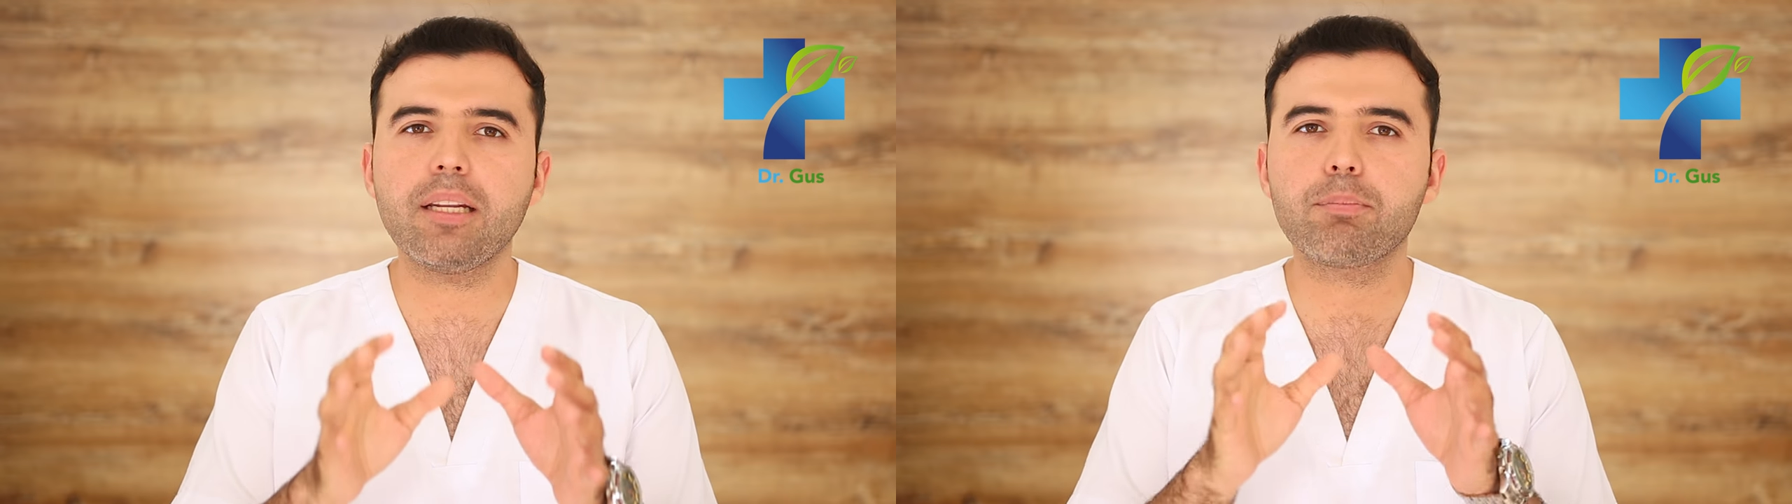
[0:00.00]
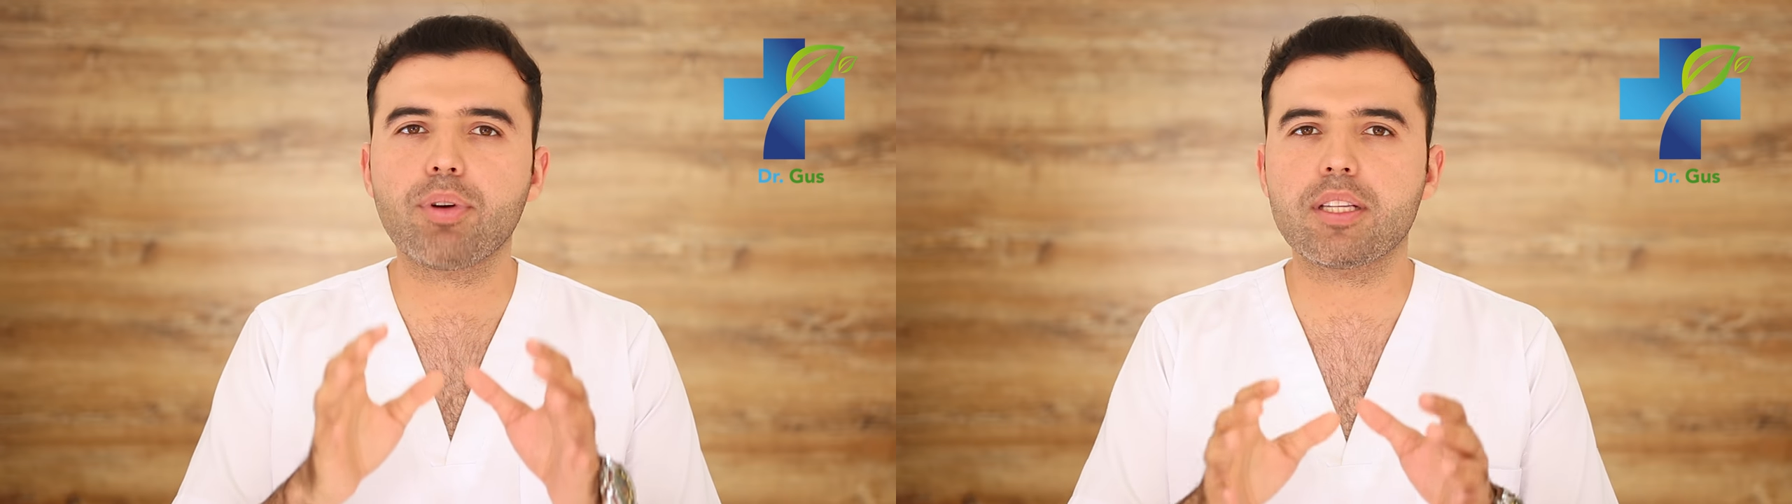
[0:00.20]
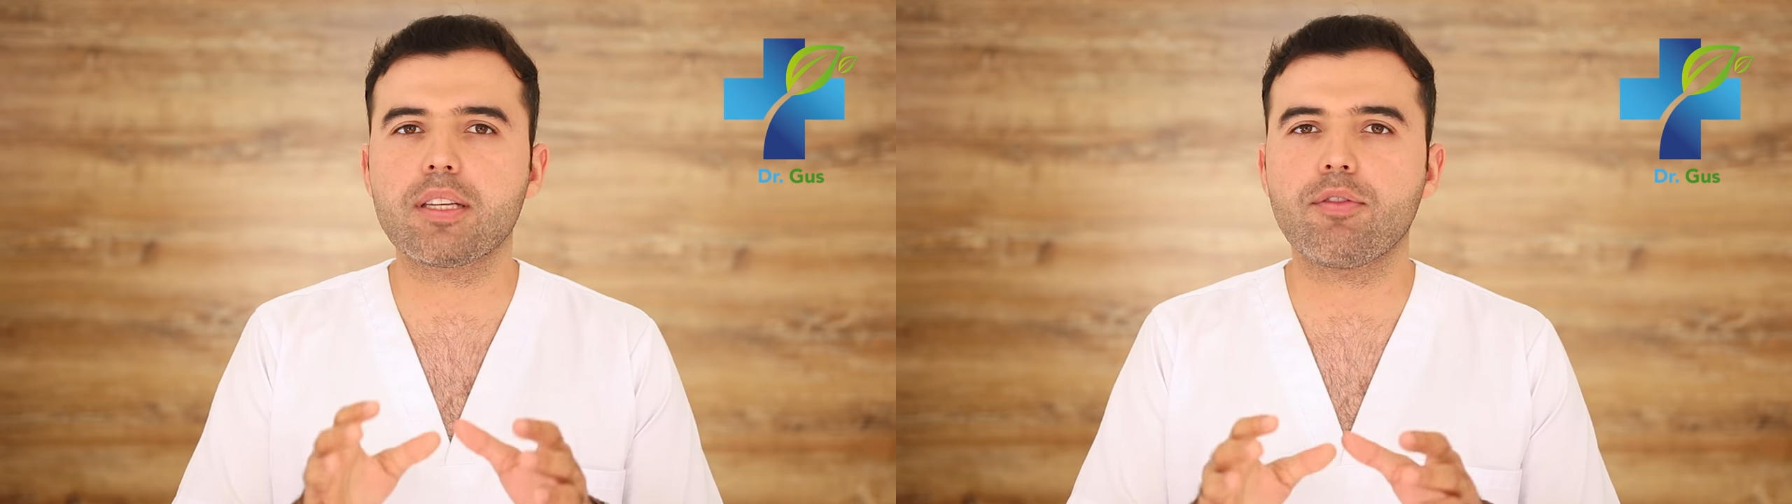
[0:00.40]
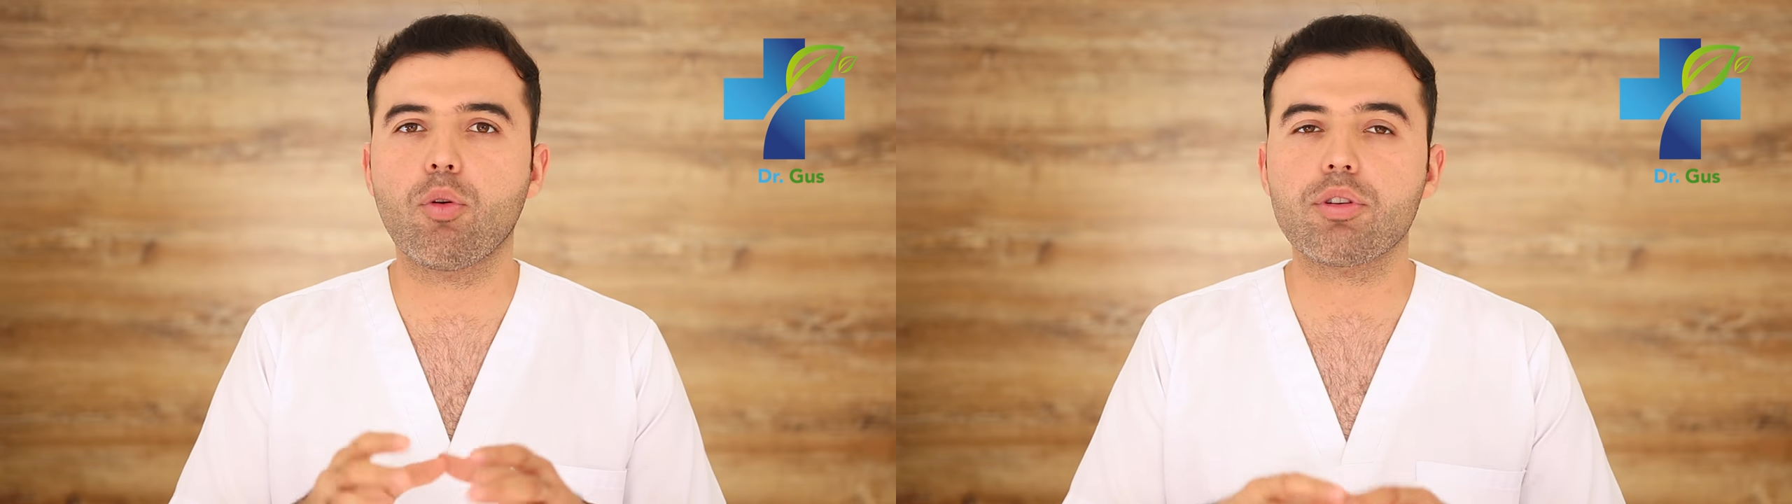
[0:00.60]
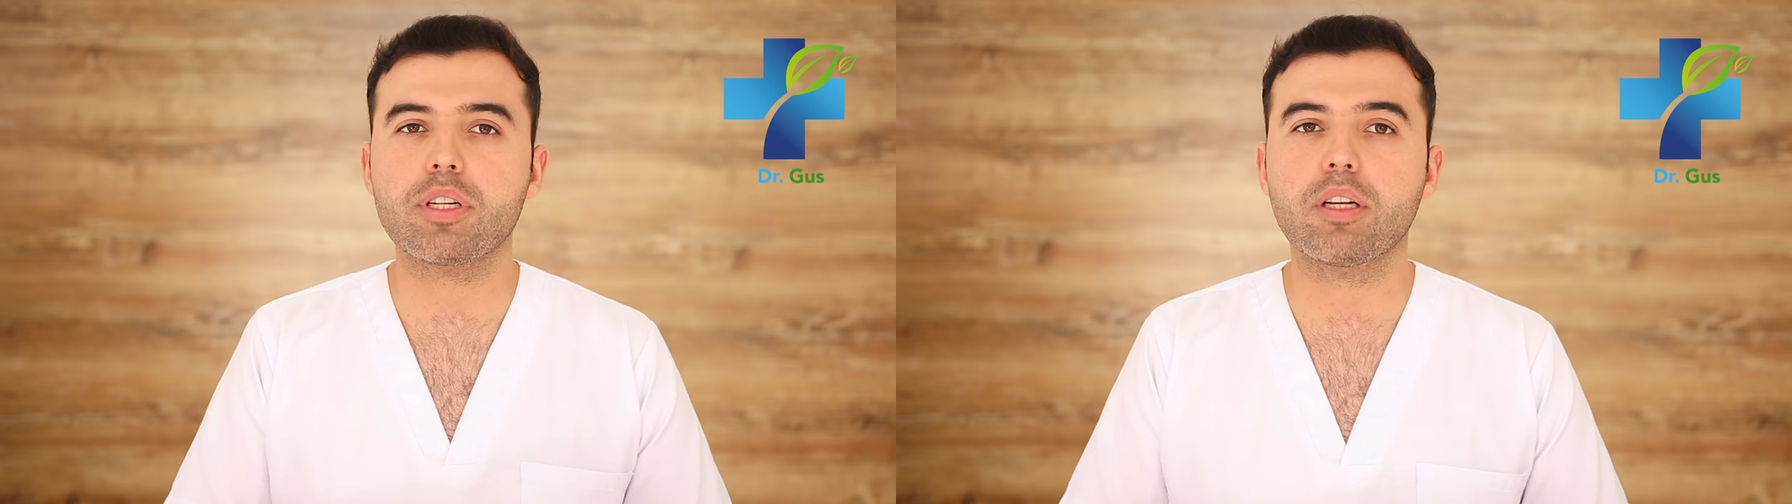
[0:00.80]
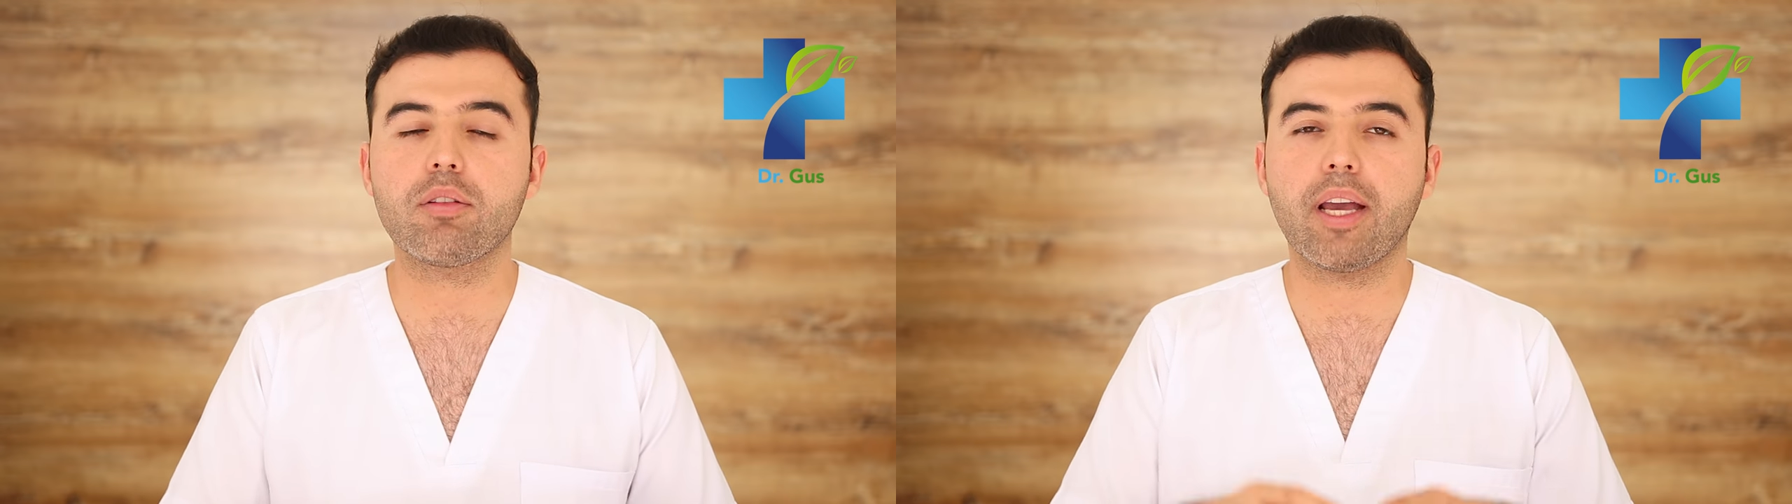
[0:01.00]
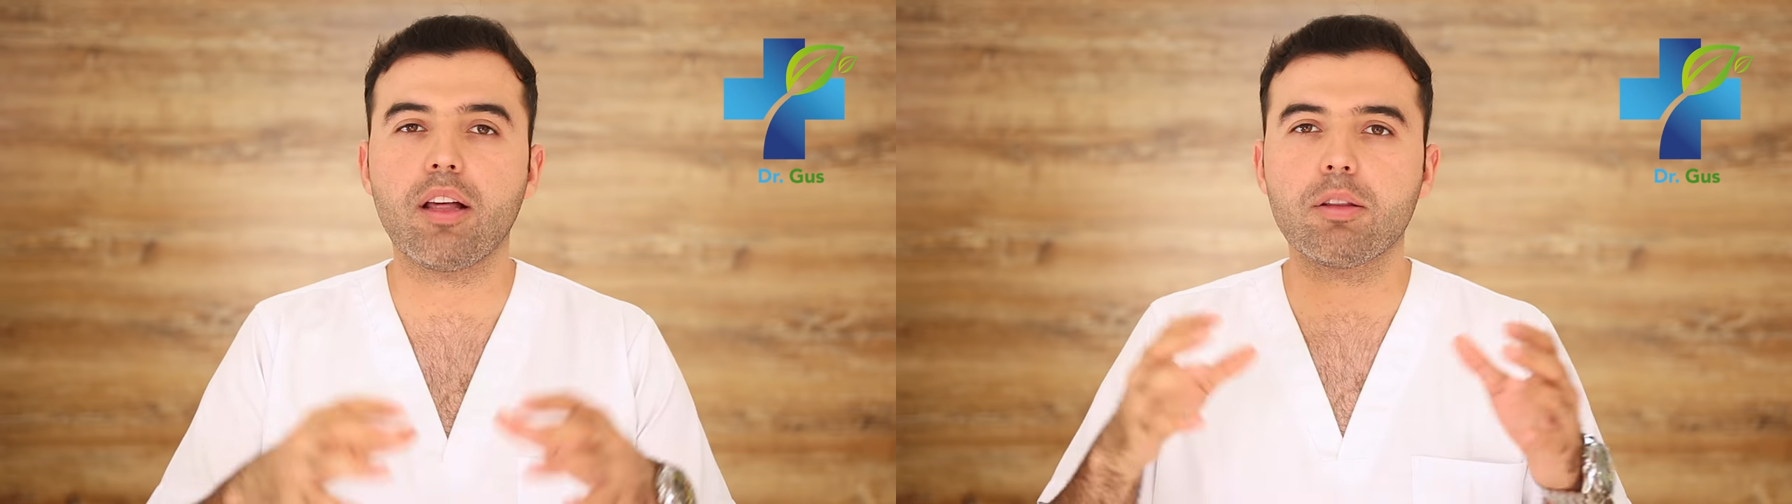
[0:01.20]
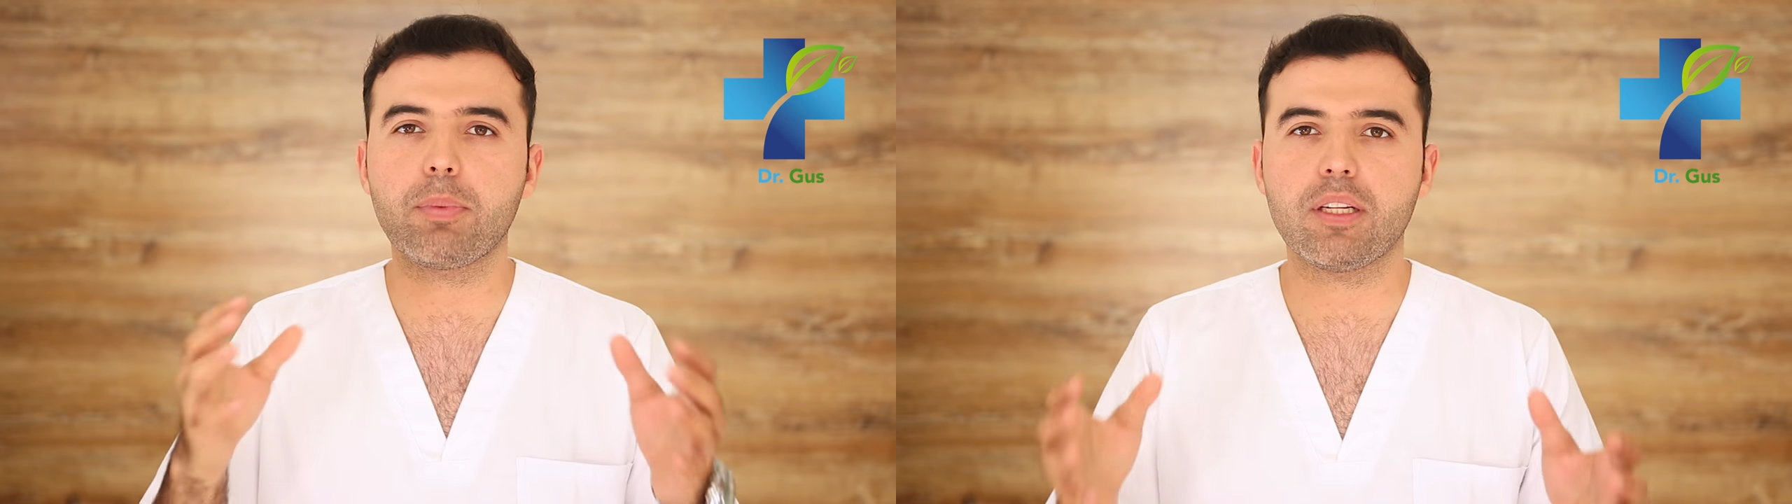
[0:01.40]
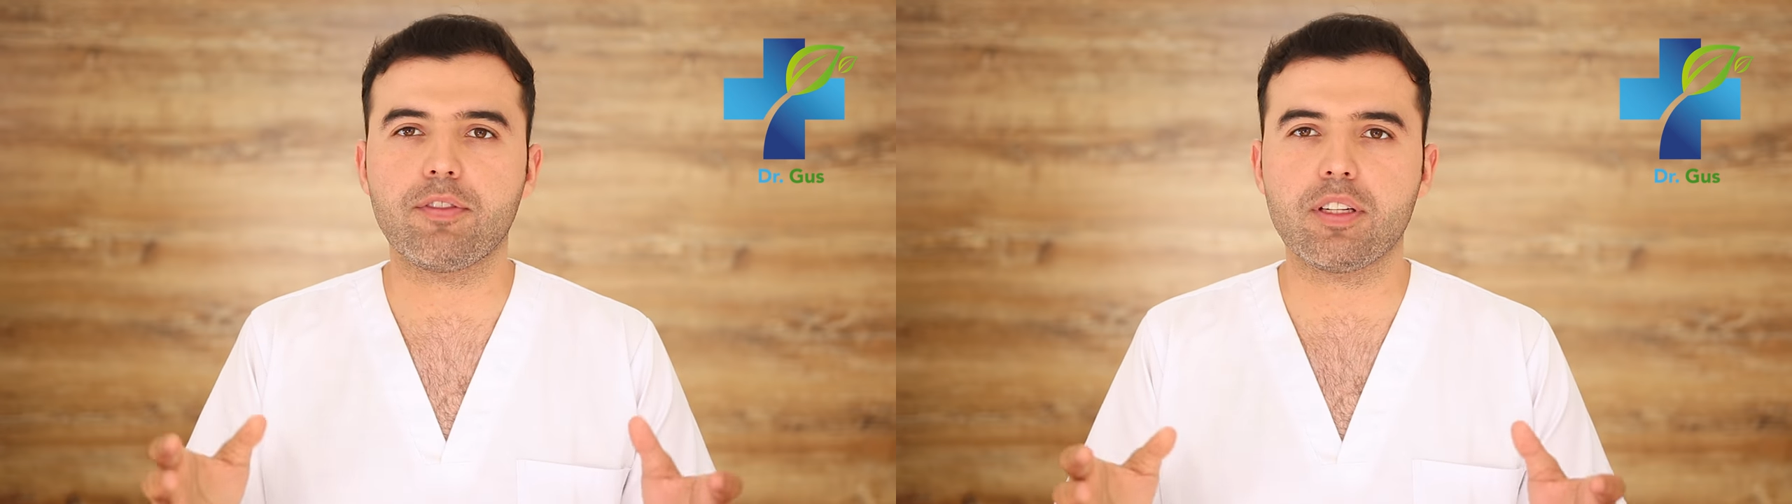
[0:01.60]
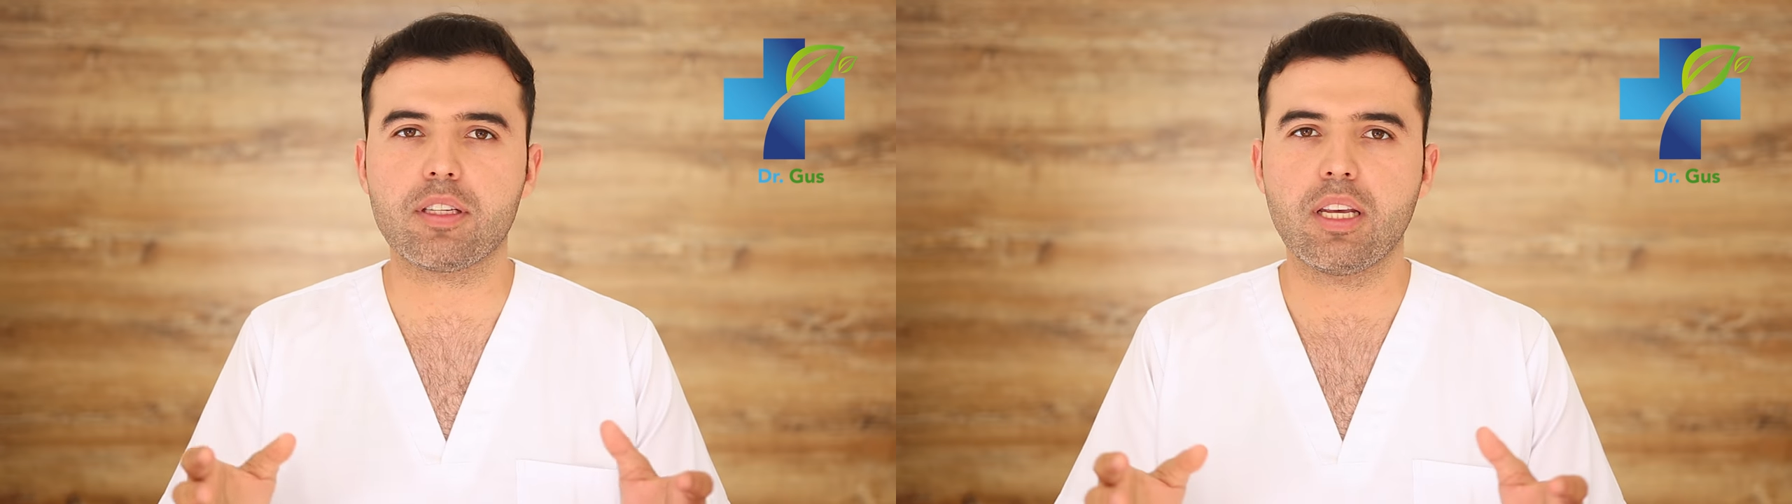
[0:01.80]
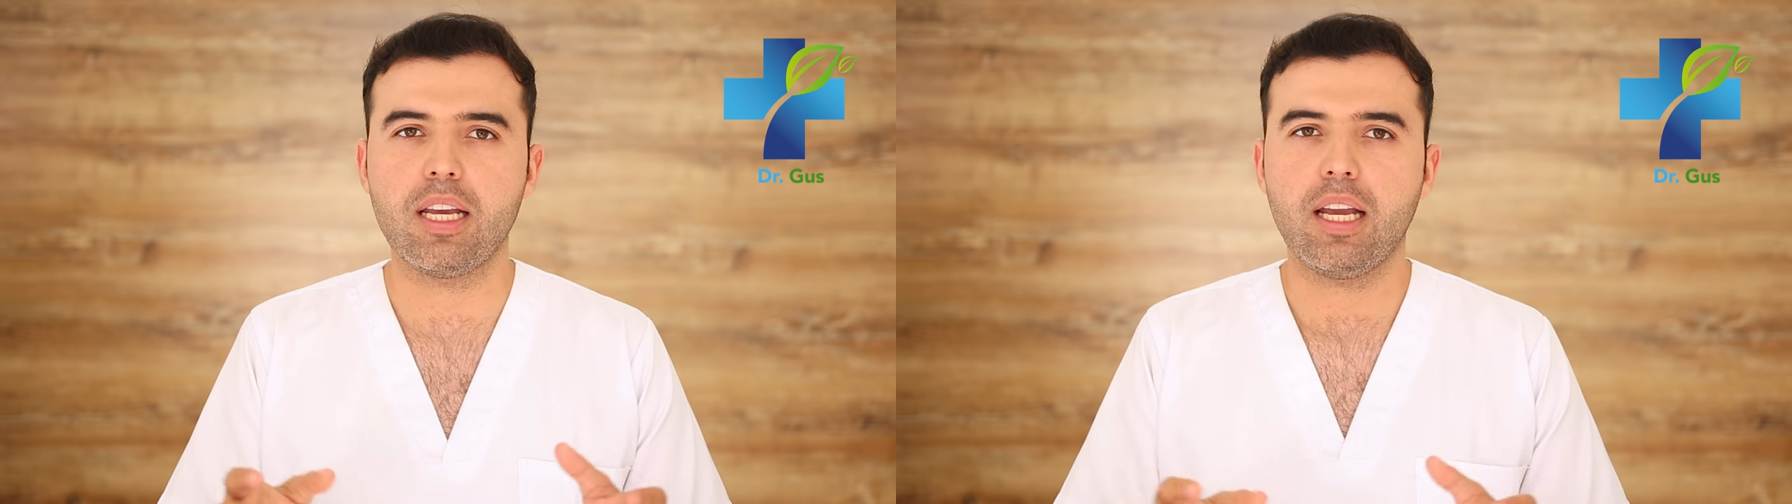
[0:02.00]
impressive horsetail health benefits